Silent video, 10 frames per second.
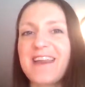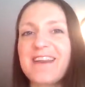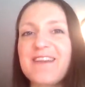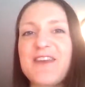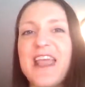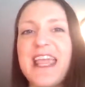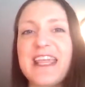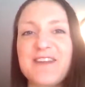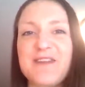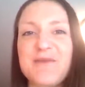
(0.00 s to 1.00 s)
I'm going to leave you
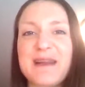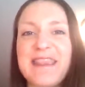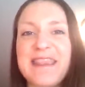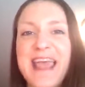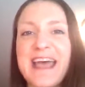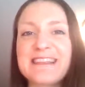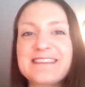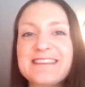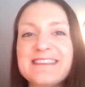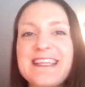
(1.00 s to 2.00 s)
hanging a little bit on that,
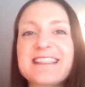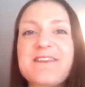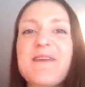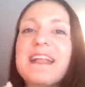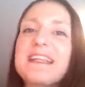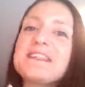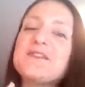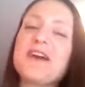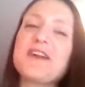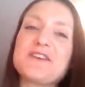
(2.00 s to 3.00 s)
because I wanted
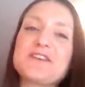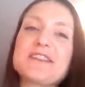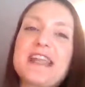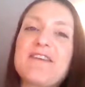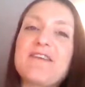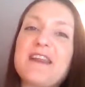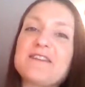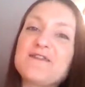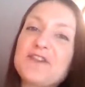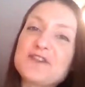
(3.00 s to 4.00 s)
you to understand
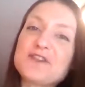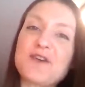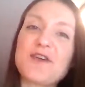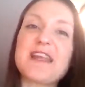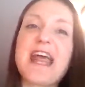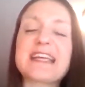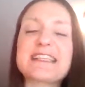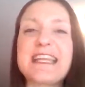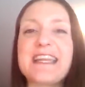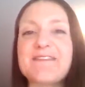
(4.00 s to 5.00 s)
its first role in
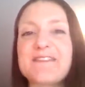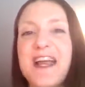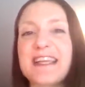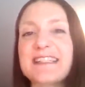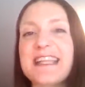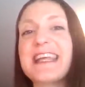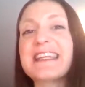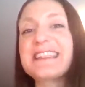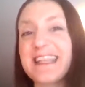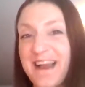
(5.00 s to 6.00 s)
oxidative stress, and
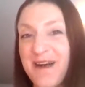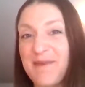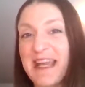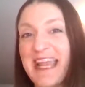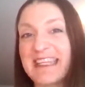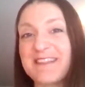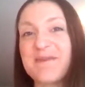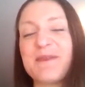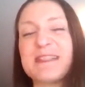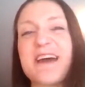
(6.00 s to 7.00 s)
that's going to come in handy
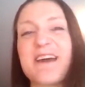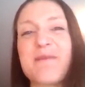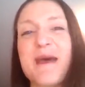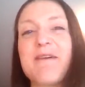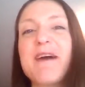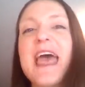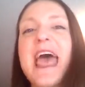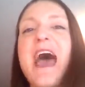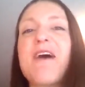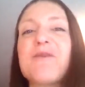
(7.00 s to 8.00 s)
when we talk
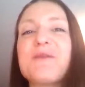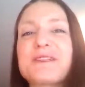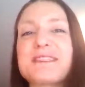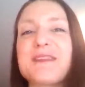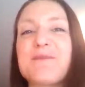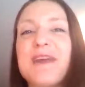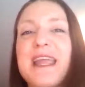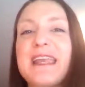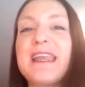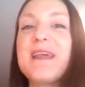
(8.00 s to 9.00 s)
about how it works in
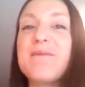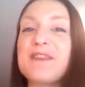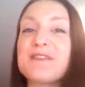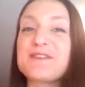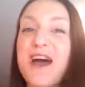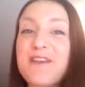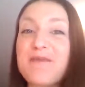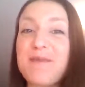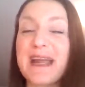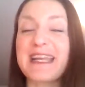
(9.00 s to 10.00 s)
the brain. But there's
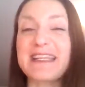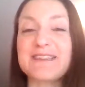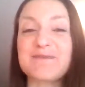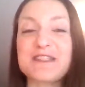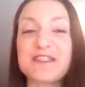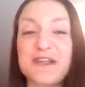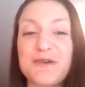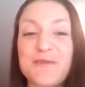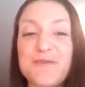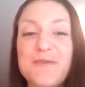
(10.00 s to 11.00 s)
other mechanisms
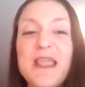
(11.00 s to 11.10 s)
too.